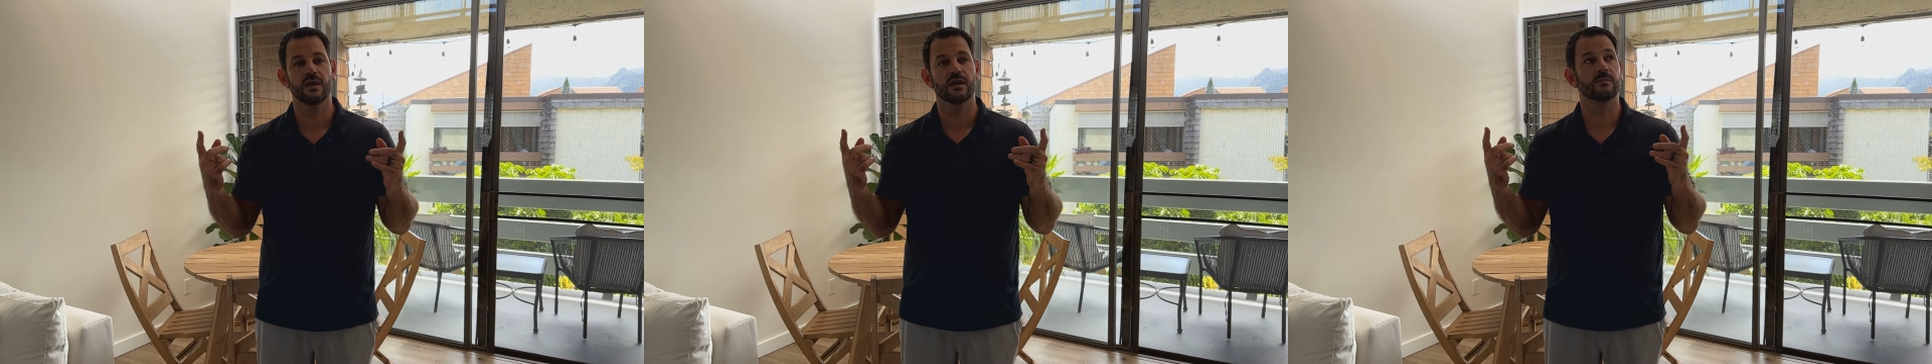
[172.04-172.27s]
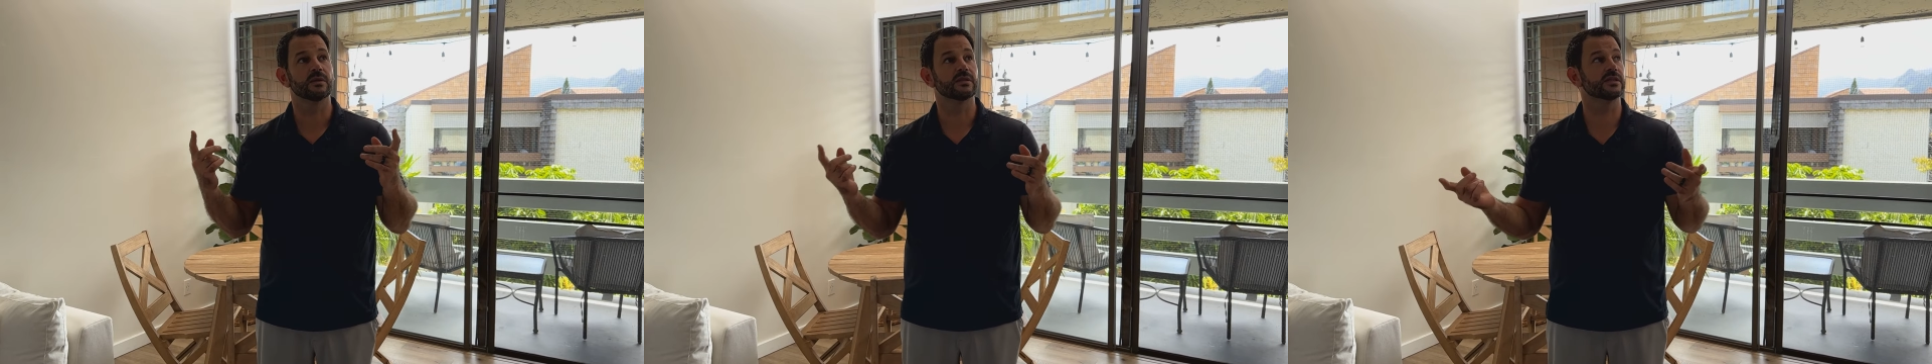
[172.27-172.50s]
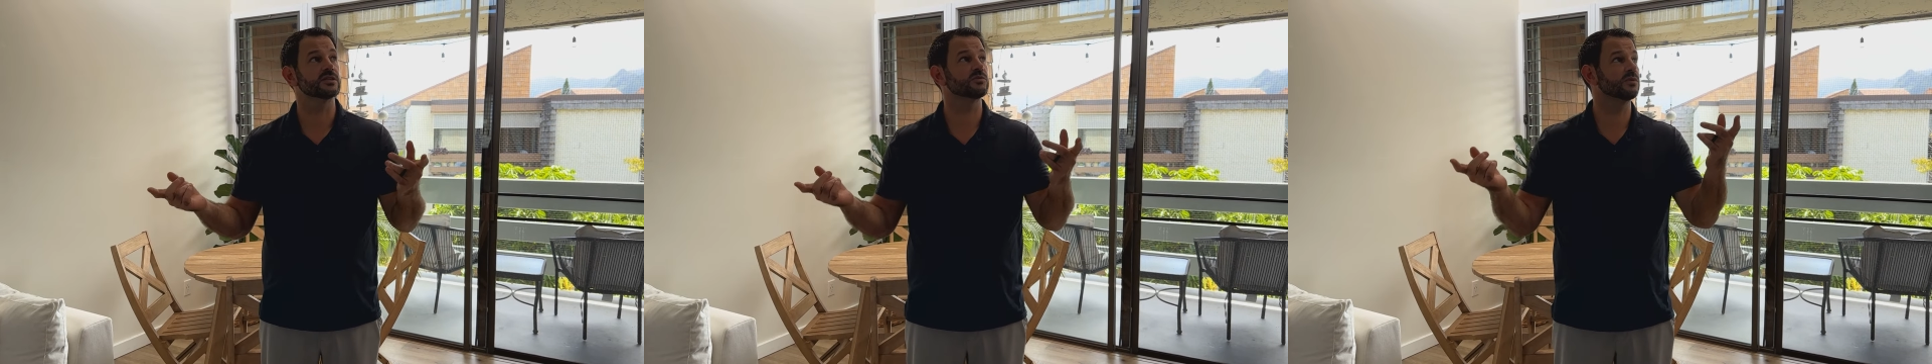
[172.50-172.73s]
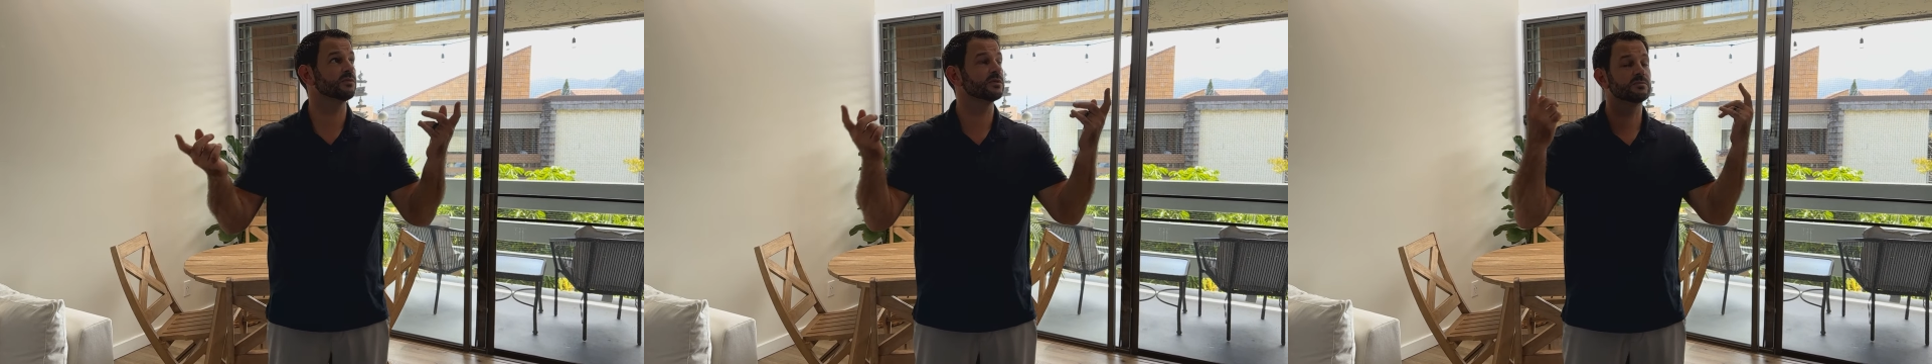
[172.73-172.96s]
But this
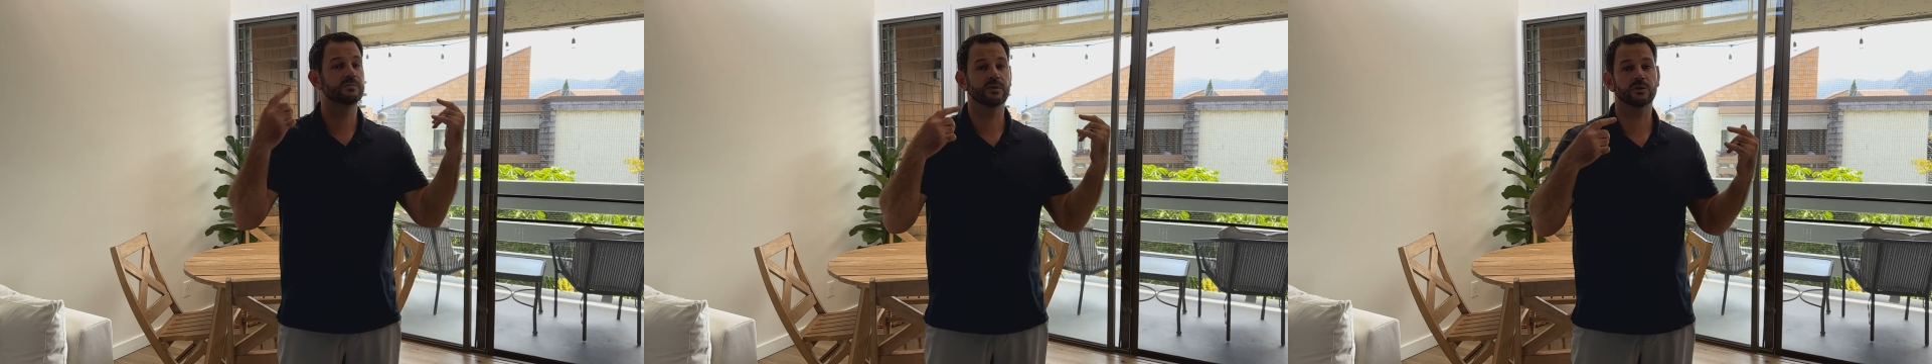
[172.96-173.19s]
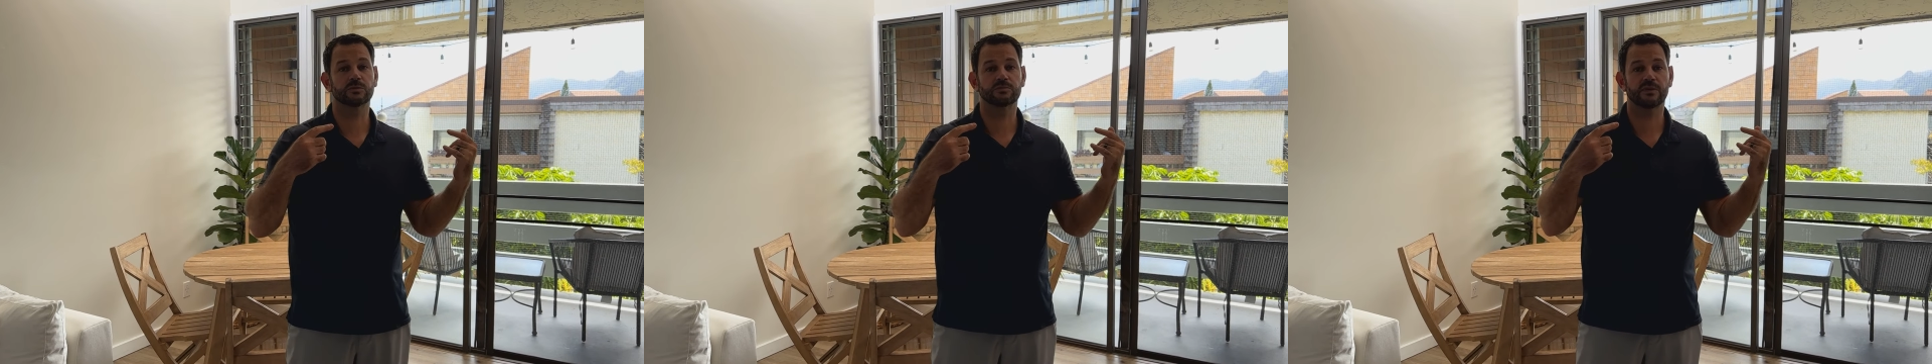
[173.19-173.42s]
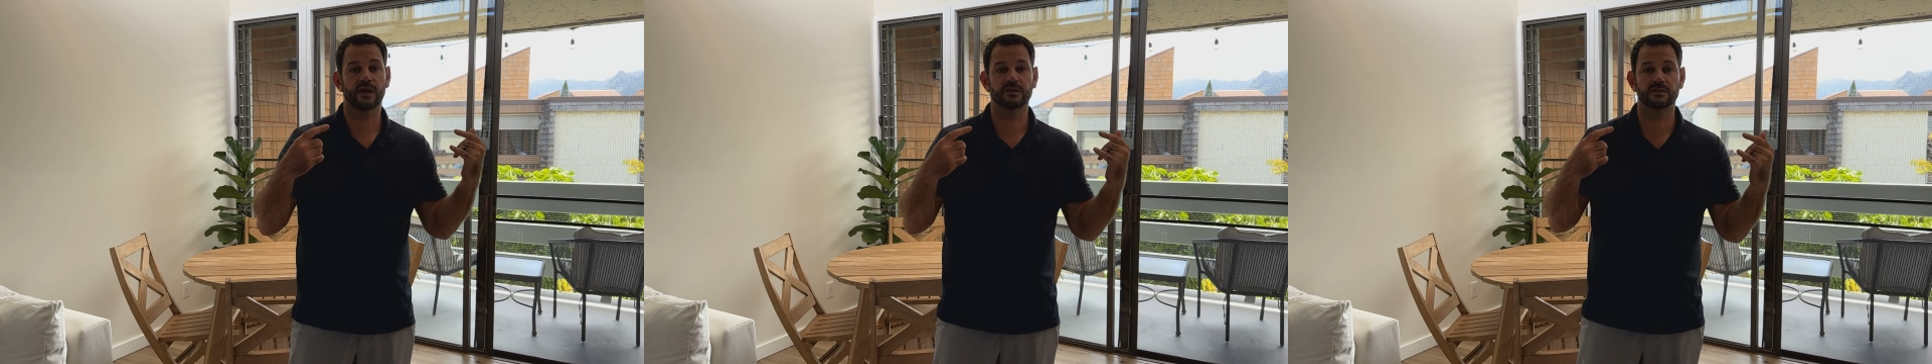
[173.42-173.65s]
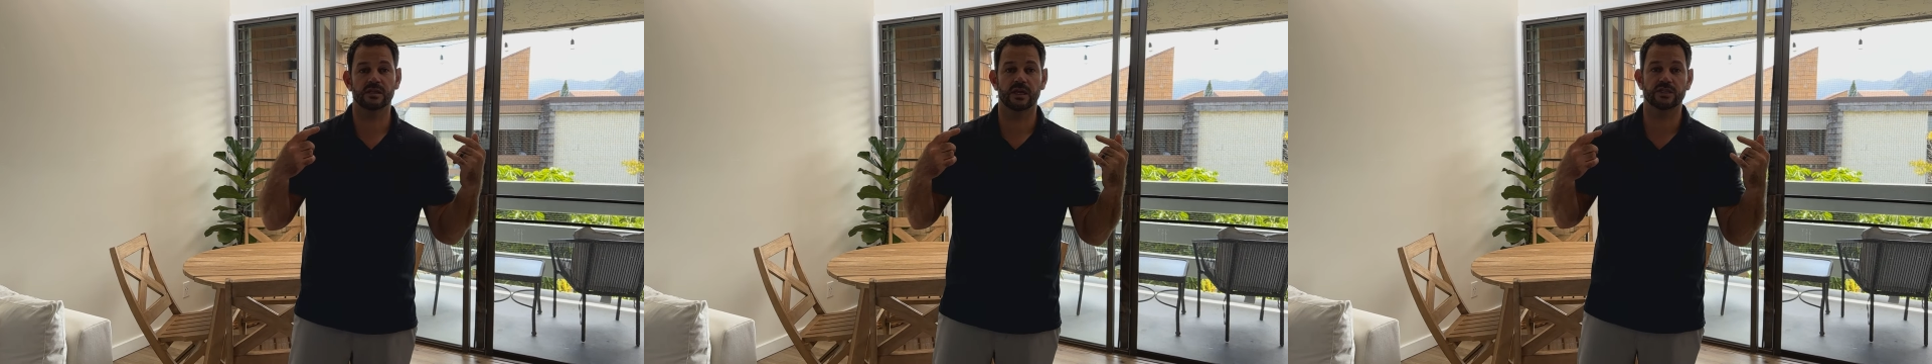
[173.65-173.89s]
one was built prior
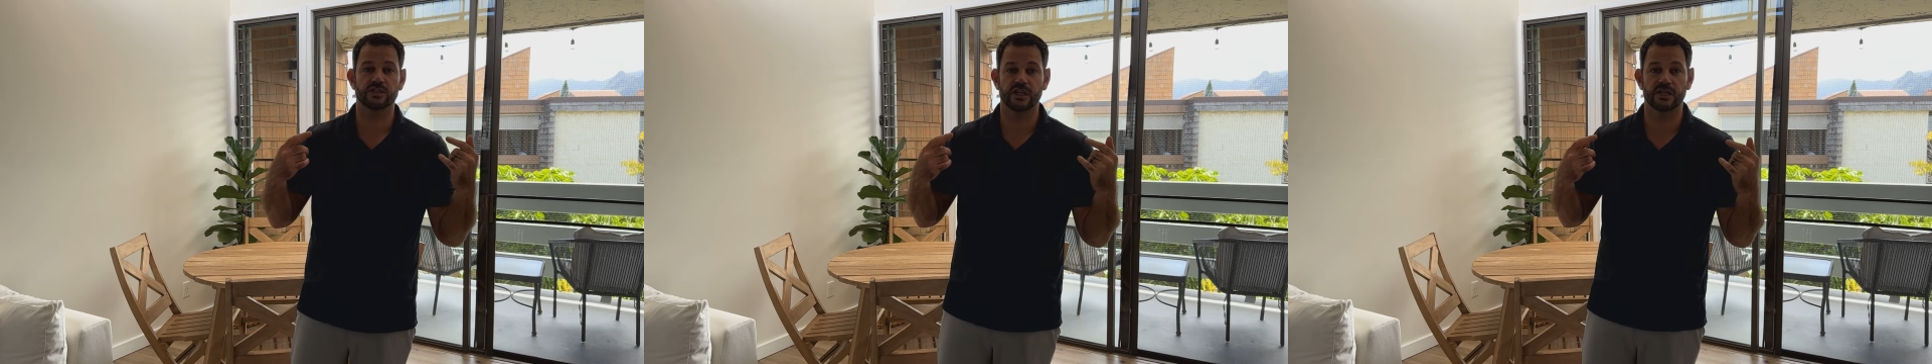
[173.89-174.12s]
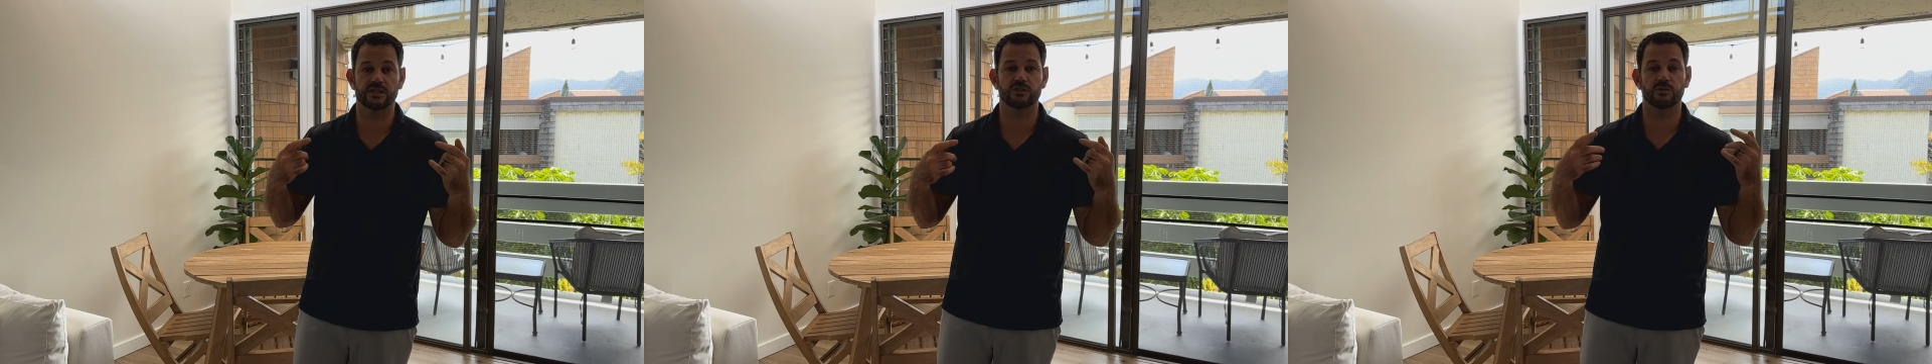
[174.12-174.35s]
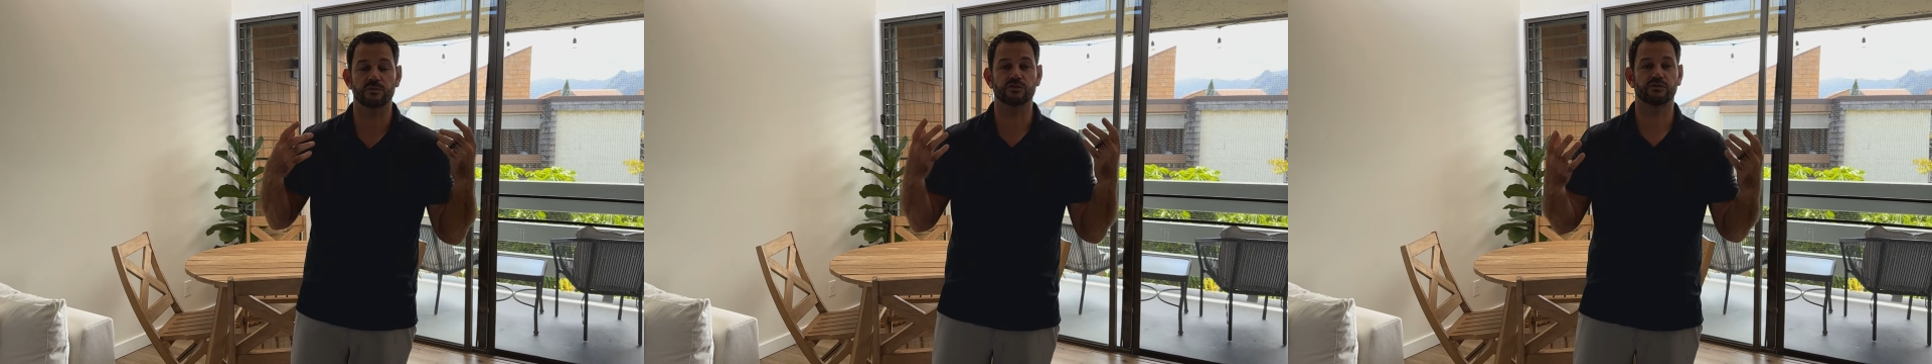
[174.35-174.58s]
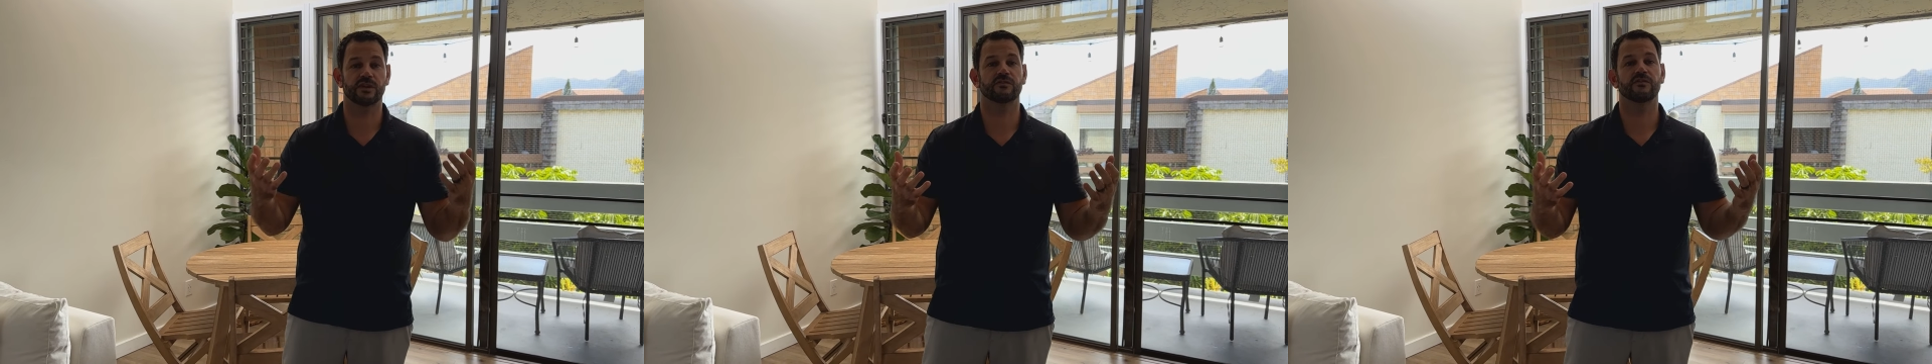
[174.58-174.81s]
to that change, so it's
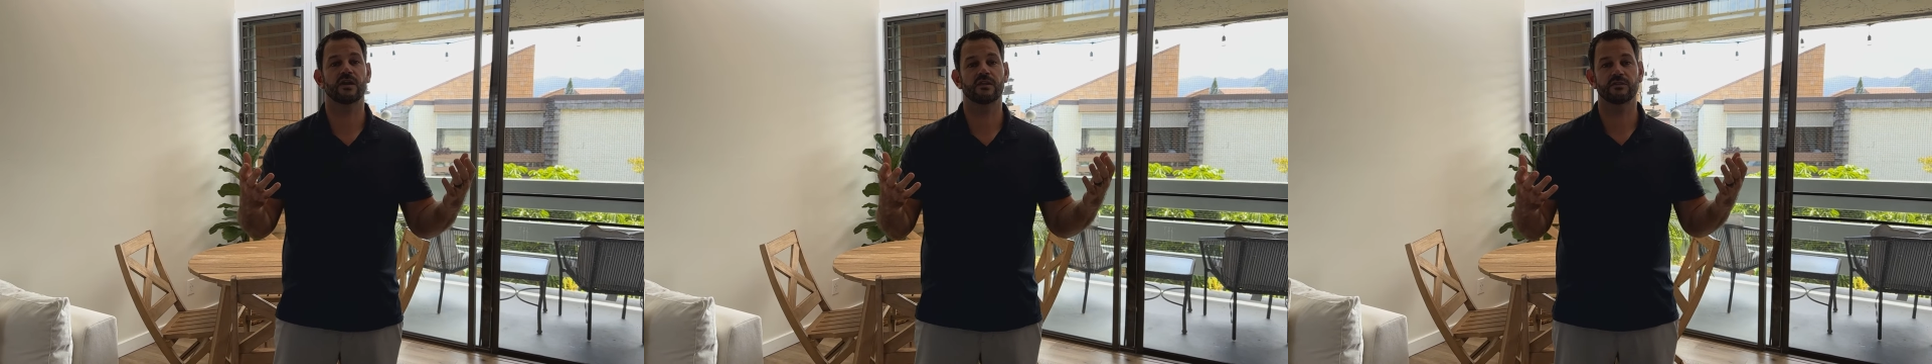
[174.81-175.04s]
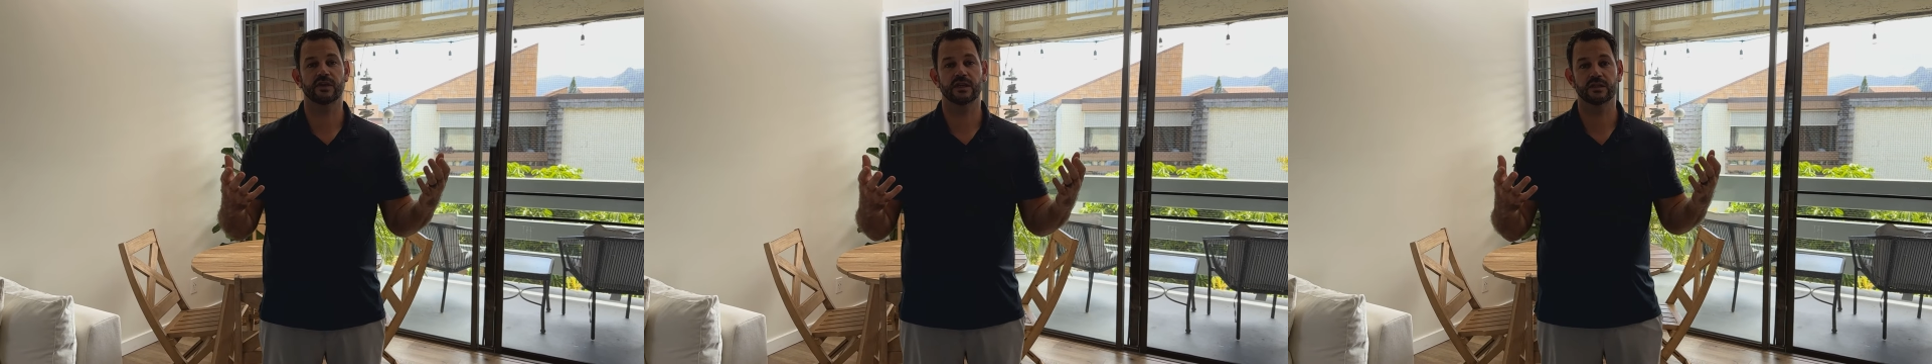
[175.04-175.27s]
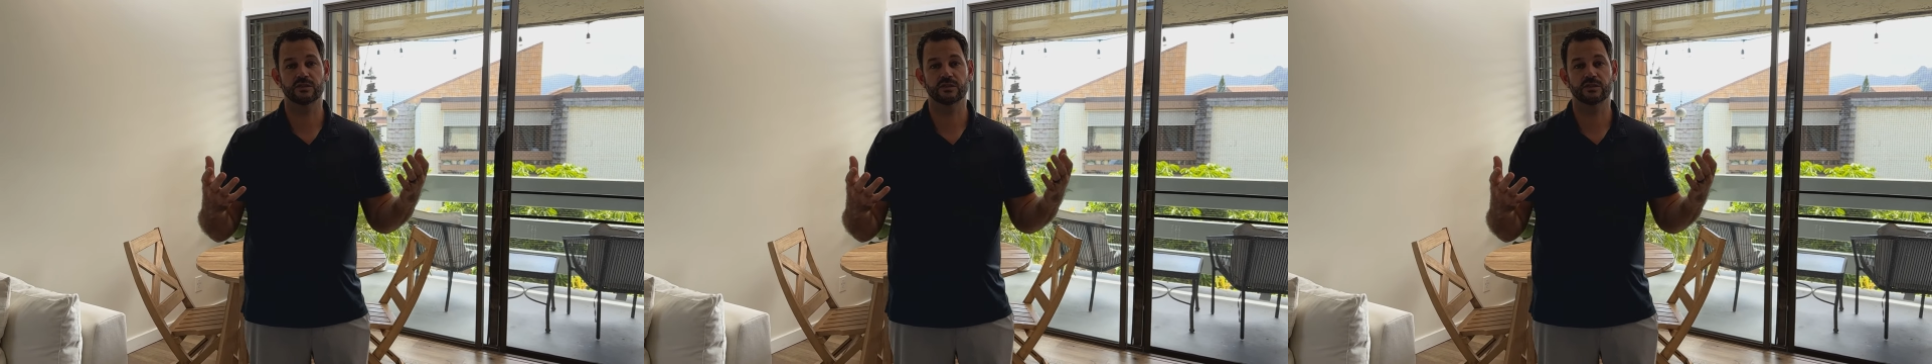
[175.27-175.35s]
grandfathered in.